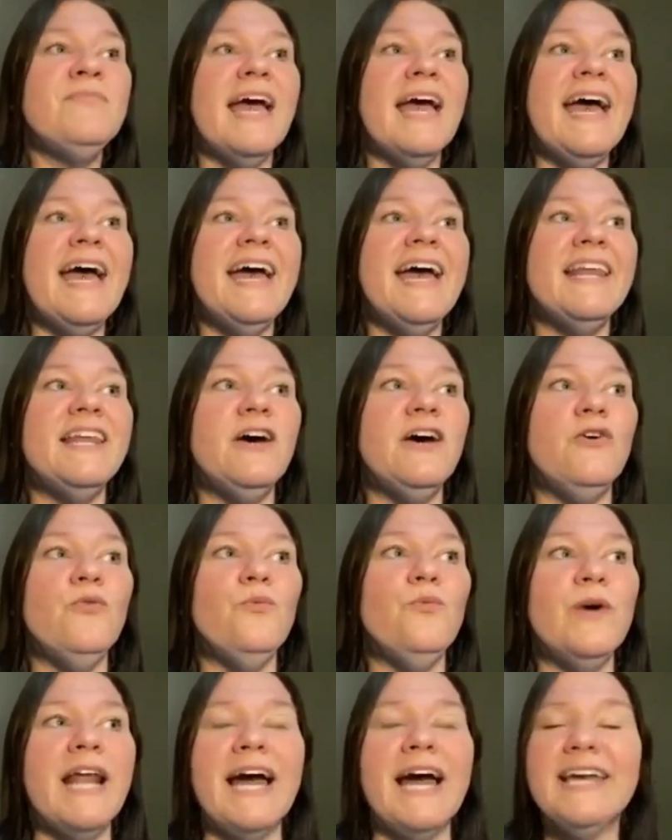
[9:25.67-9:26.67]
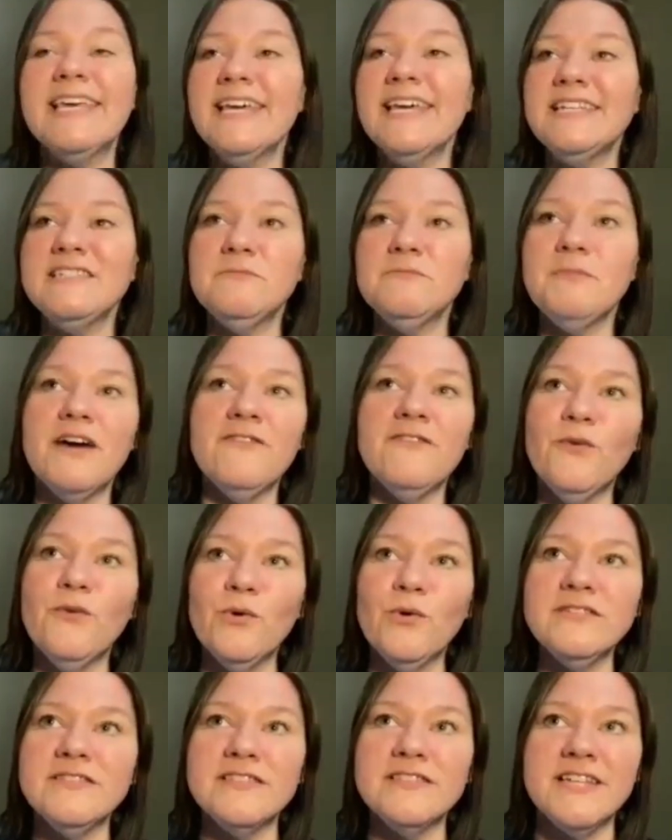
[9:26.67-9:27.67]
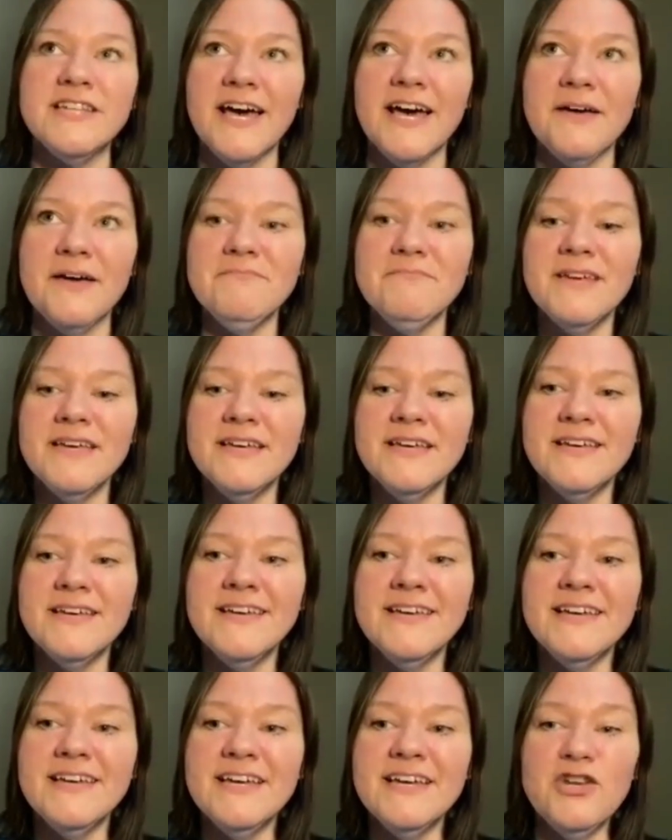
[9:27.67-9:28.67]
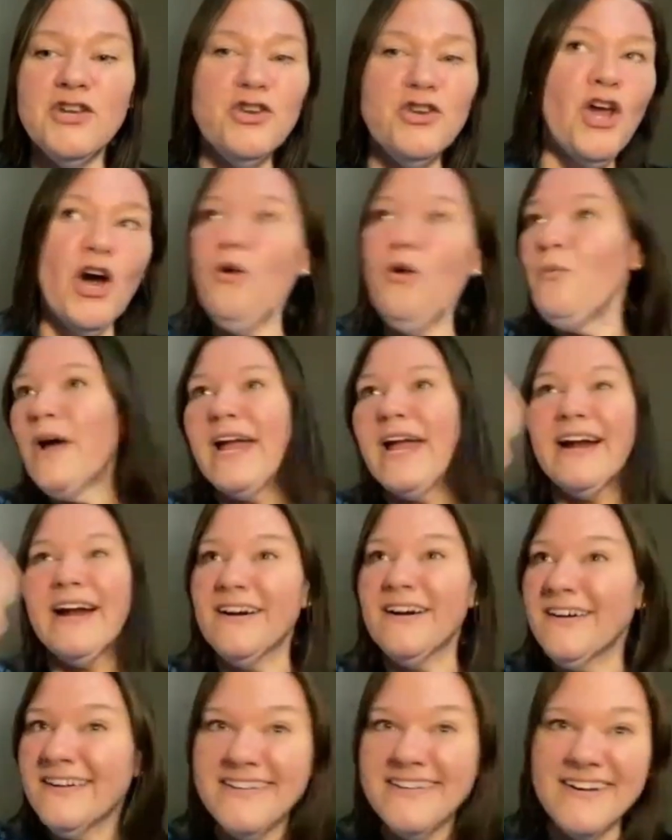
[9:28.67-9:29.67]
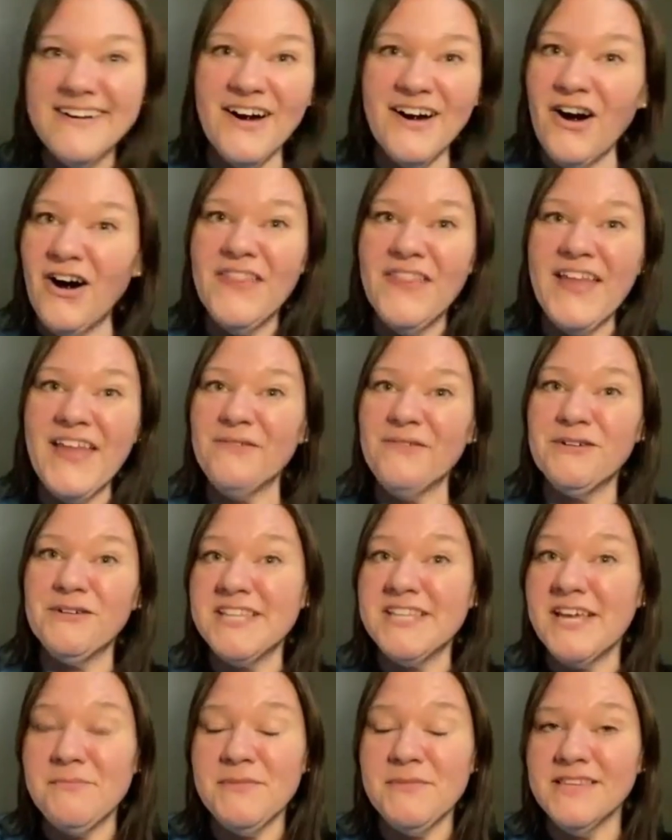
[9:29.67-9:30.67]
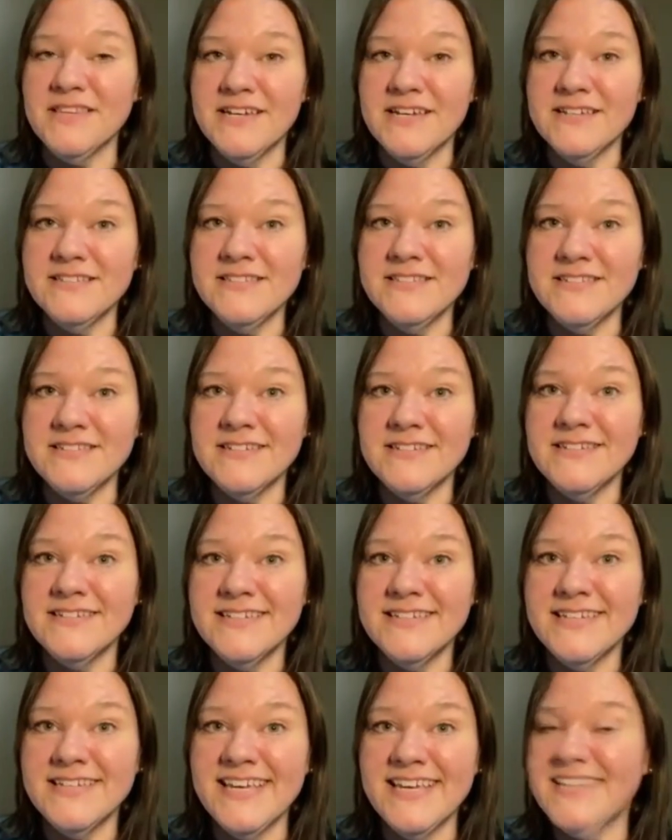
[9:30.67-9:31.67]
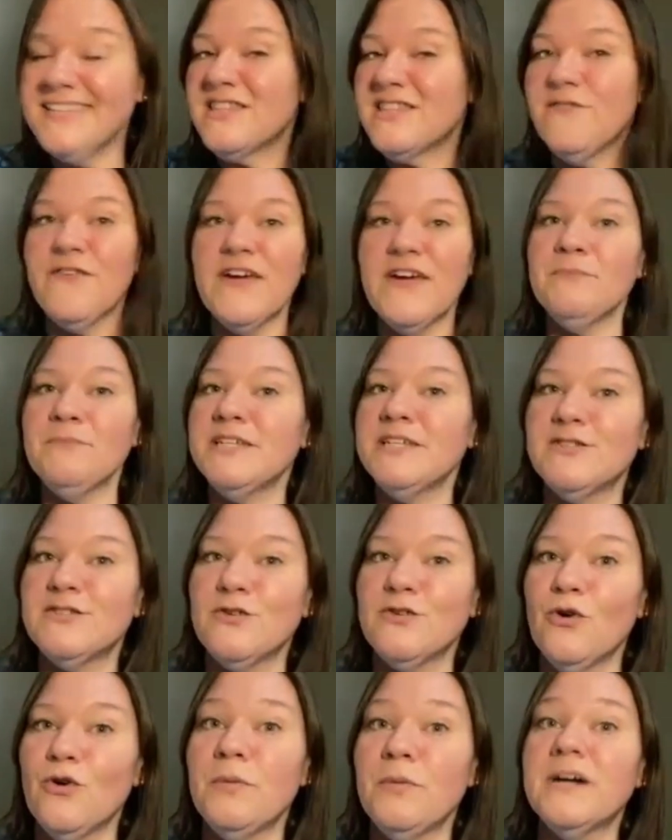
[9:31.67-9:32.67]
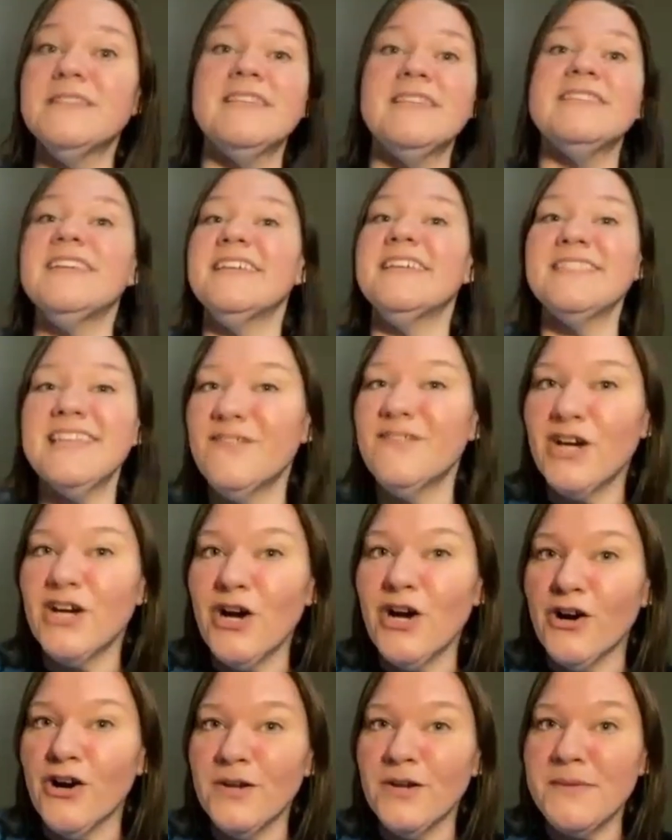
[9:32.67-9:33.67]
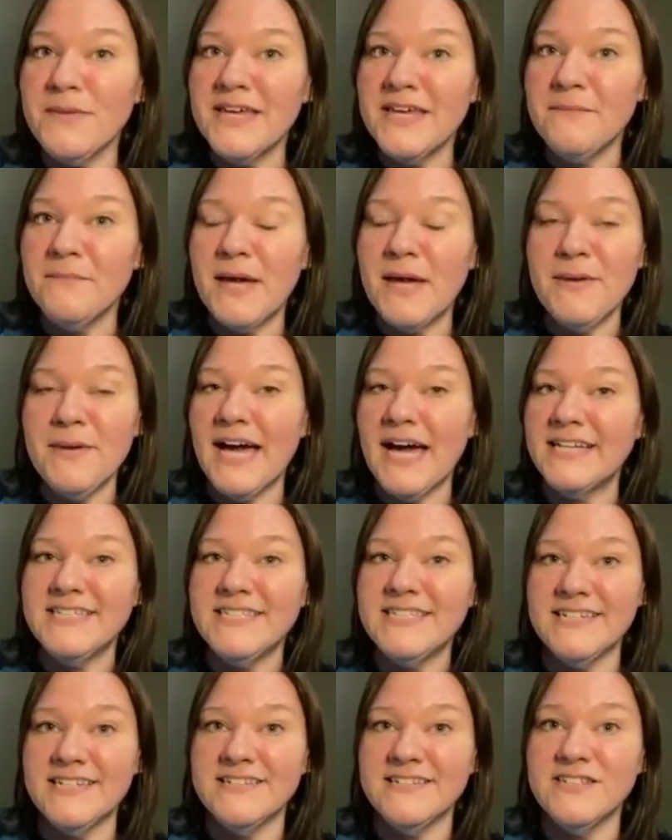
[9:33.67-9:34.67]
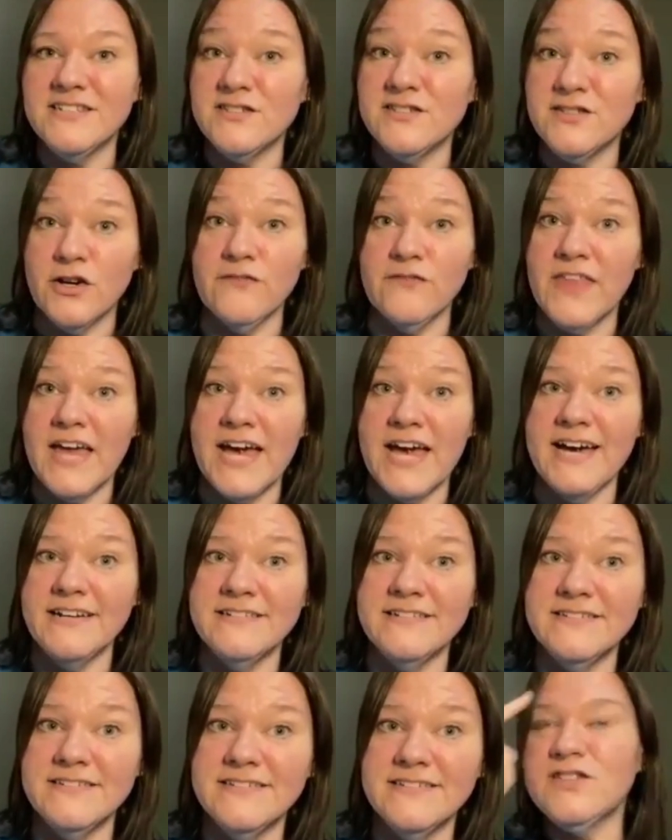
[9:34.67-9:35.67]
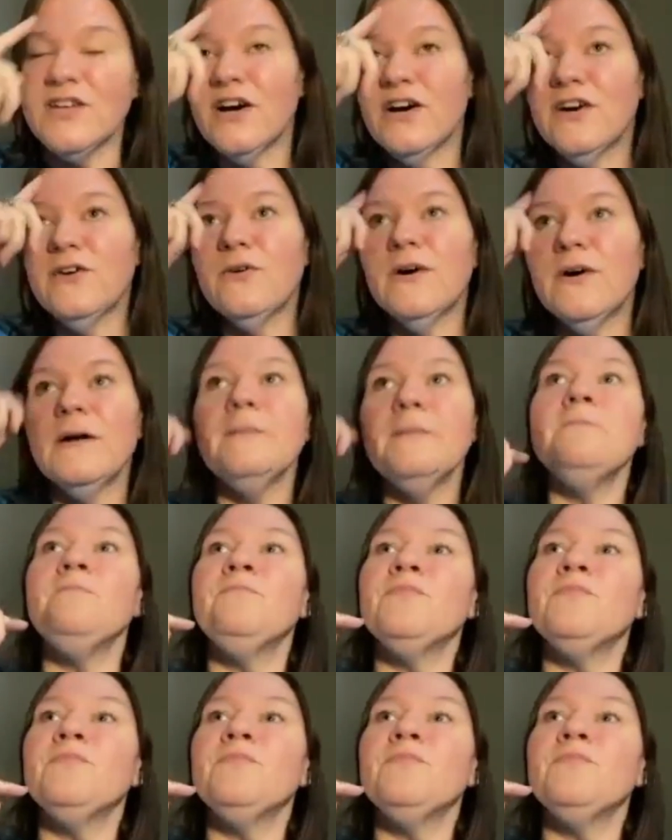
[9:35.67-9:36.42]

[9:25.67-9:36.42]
And when I get to my fourth step, nowhere on that resentment list is the family school, because it doesn't even occur to me that maybe I didn't deserve that. So